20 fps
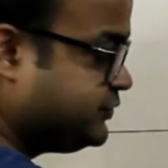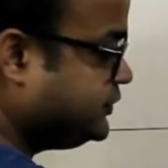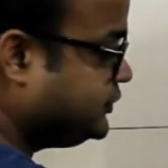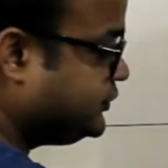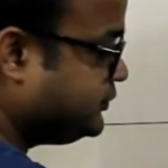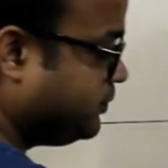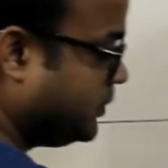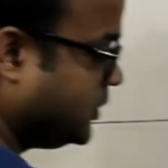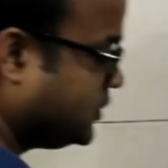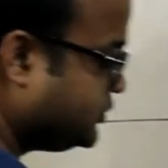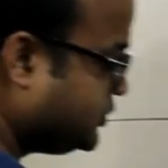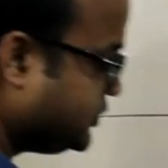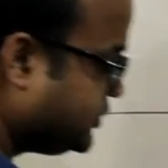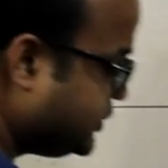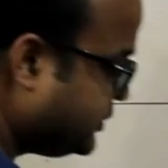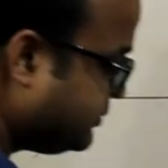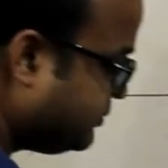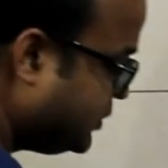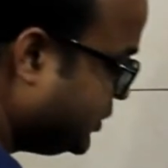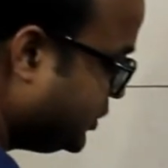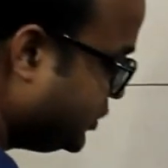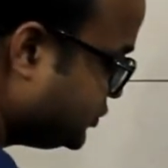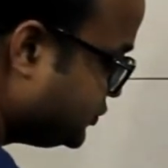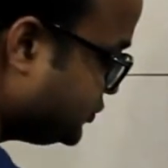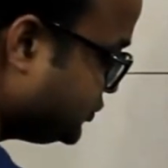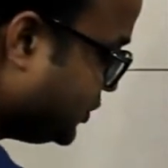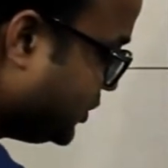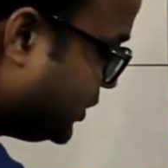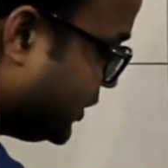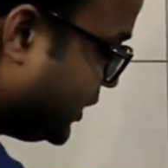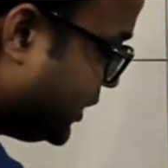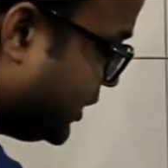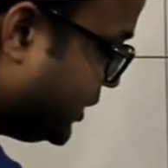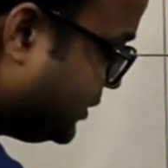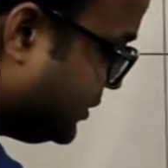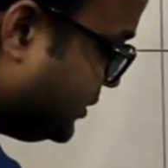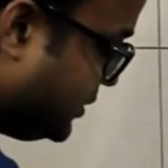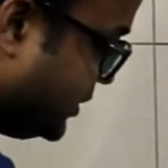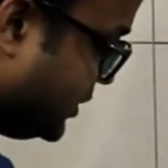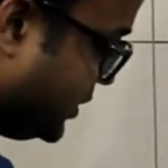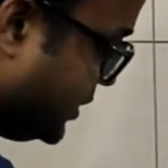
is positive. So here